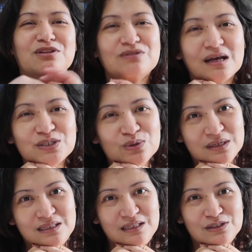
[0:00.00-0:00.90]
ano ba ito
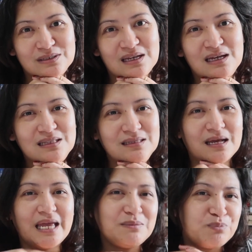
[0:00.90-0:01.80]
nakasulat dito sa, the
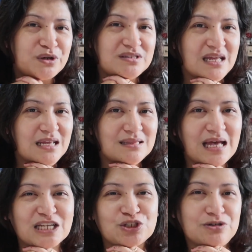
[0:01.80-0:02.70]
eight point eight
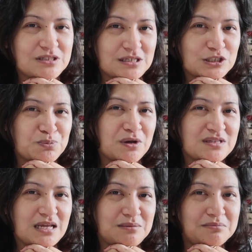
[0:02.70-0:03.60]
dash thirty-six
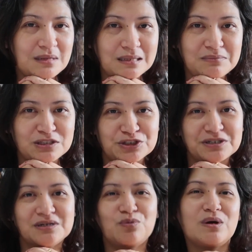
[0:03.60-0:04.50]
point eight
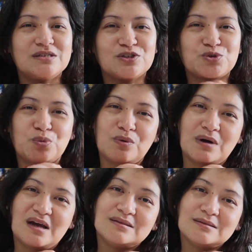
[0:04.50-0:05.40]
millimeter, one is to
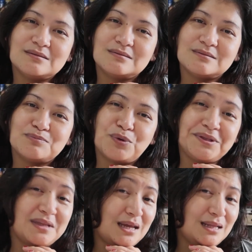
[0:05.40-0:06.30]
one
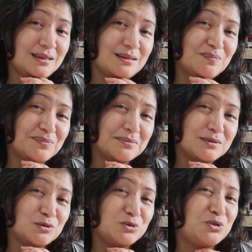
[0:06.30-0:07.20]
point eight
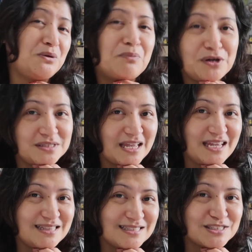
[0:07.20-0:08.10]
to two point
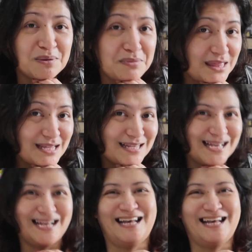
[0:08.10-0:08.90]
eight something.